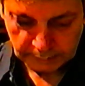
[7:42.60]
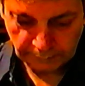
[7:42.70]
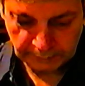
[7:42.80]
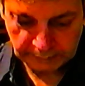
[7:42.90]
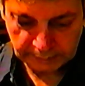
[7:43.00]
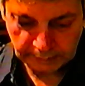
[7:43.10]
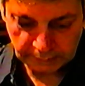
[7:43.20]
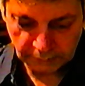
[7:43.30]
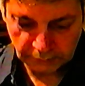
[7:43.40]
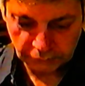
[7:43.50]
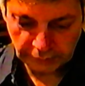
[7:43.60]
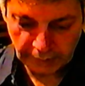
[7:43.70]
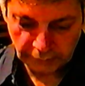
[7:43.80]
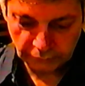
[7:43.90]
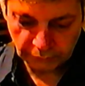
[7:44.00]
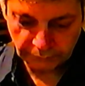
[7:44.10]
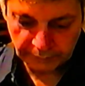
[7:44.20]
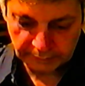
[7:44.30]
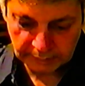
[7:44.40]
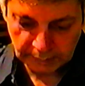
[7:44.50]
76 change your
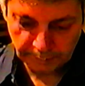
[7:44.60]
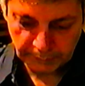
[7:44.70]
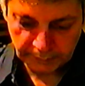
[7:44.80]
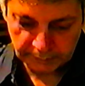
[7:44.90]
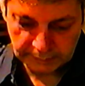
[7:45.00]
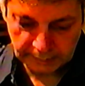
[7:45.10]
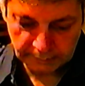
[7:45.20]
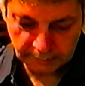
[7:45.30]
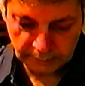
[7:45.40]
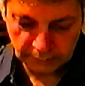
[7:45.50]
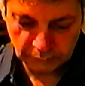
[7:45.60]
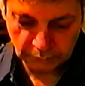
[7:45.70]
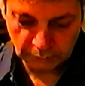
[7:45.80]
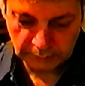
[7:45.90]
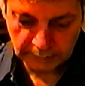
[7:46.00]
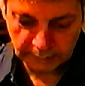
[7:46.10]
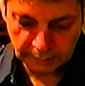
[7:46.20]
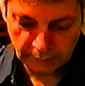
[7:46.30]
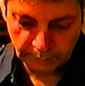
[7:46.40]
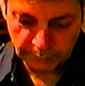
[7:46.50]
physical appearance easily to look like
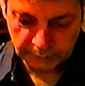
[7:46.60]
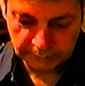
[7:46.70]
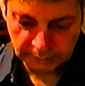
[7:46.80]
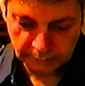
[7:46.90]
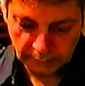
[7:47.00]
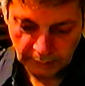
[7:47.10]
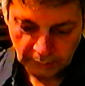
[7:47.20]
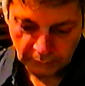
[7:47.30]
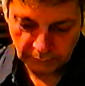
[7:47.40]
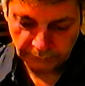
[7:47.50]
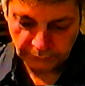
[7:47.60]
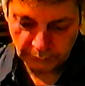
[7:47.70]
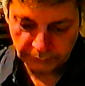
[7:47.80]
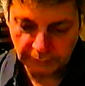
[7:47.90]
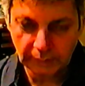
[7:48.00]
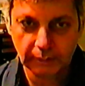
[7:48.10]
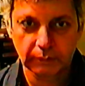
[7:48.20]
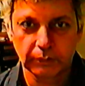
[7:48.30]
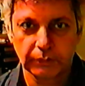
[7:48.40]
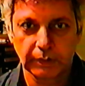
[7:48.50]
another person confusing.
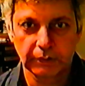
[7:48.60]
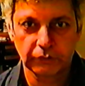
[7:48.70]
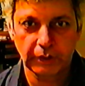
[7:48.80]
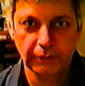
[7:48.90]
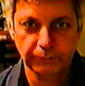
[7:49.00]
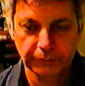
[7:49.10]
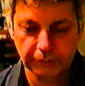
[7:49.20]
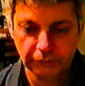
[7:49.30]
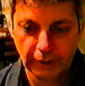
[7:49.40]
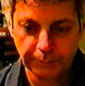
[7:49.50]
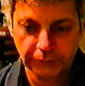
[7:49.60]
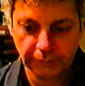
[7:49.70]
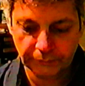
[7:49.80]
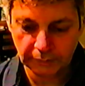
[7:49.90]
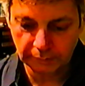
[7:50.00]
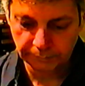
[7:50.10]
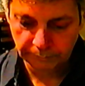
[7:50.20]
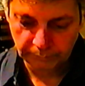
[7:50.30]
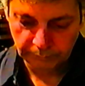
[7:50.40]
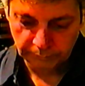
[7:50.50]
There's a shape shapeshifter.
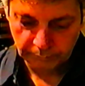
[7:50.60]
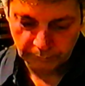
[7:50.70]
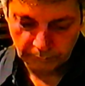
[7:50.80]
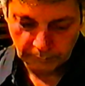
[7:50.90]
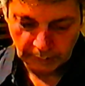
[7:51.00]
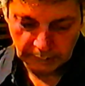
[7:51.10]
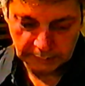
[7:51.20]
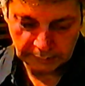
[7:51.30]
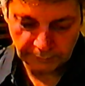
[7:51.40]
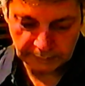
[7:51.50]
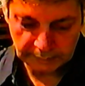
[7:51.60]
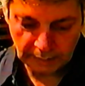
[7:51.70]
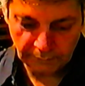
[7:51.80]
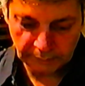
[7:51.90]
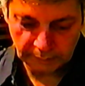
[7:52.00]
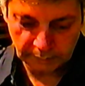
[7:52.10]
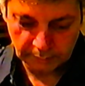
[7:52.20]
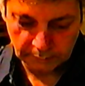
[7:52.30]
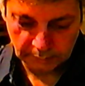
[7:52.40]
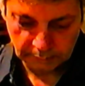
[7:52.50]
77.
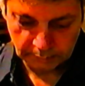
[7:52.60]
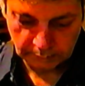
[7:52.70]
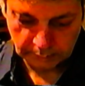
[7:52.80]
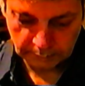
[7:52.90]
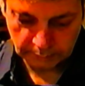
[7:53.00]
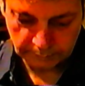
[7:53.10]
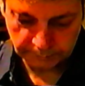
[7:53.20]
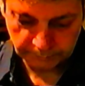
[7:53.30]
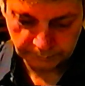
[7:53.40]
Uh,